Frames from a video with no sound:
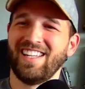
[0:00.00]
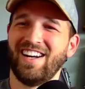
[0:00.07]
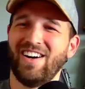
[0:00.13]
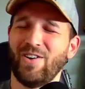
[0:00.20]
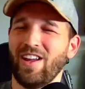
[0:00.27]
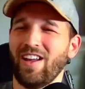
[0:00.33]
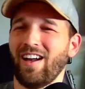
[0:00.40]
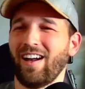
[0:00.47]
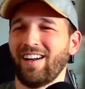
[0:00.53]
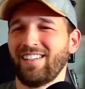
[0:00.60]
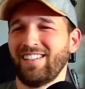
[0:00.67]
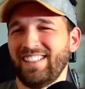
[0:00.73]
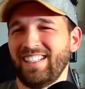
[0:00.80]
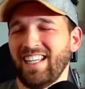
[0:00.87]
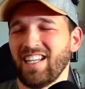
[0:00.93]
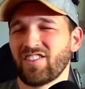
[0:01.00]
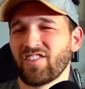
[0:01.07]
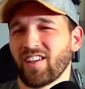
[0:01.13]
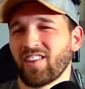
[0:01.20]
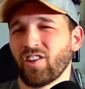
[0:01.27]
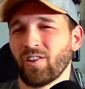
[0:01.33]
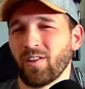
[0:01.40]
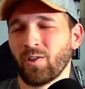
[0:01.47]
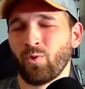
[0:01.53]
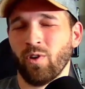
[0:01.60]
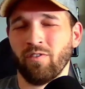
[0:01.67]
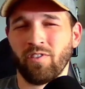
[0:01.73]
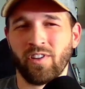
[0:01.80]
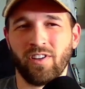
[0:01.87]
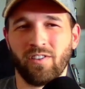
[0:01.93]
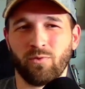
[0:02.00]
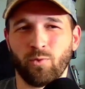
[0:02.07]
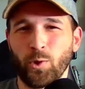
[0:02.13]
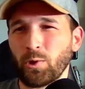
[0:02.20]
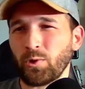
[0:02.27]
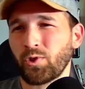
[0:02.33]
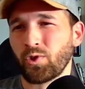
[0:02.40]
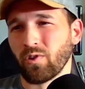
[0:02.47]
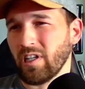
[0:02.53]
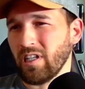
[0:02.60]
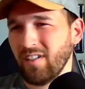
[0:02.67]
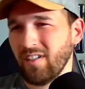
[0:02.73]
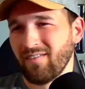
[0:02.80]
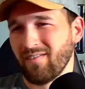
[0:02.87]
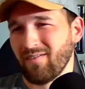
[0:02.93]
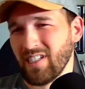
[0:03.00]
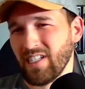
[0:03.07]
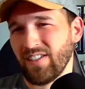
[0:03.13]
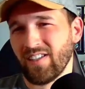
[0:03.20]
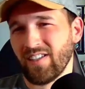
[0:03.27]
Oh yeah, it's like the equivalent of Real Tree these